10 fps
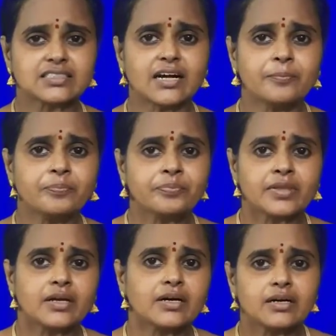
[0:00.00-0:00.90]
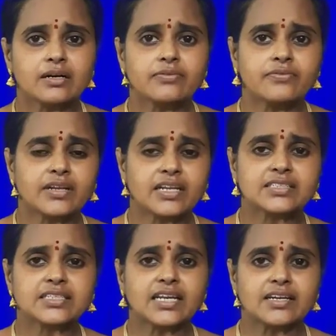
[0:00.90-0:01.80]
the
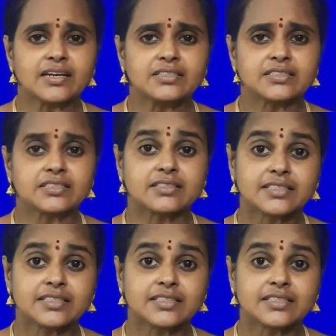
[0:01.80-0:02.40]
lexical analyzer.